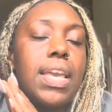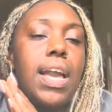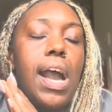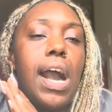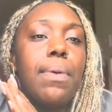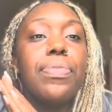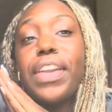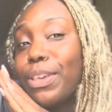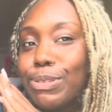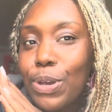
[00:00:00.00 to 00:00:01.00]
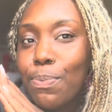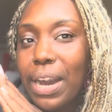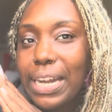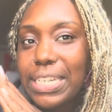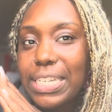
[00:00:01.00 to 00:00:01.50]
Thank you so
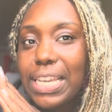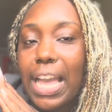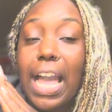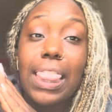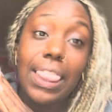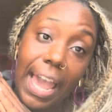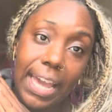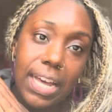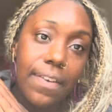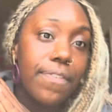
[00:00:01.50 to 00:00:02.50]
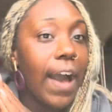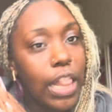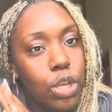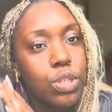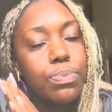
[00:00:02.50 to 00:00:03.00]
much. Like,
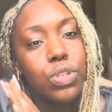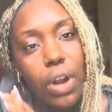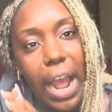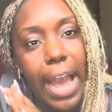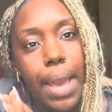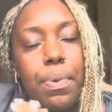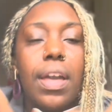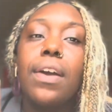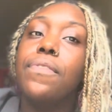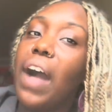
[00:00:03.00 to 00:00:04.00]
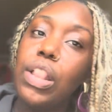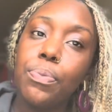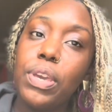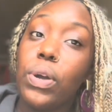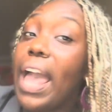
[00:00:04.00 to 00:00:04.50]
follow, subscribe, follow
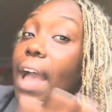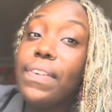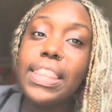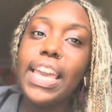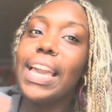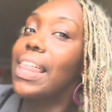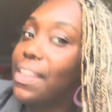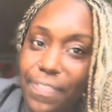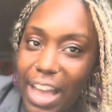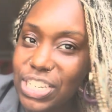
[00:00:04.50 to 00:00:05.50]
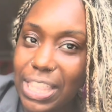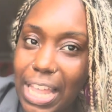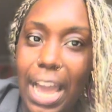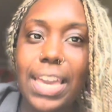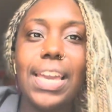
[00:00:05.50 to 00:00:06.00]
me on everything The Fashion
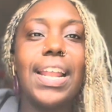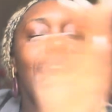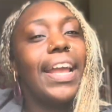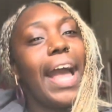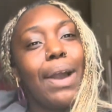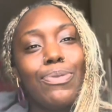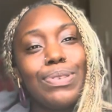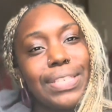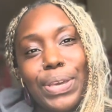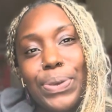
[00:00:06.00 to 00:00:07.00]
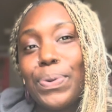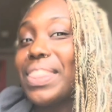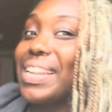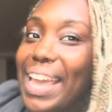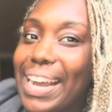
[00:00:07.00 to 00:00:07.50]
Lion, and I will see you
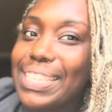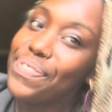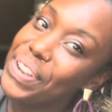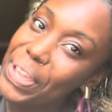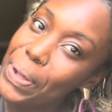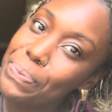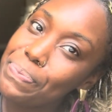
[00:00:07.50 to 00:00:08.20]
in the next video.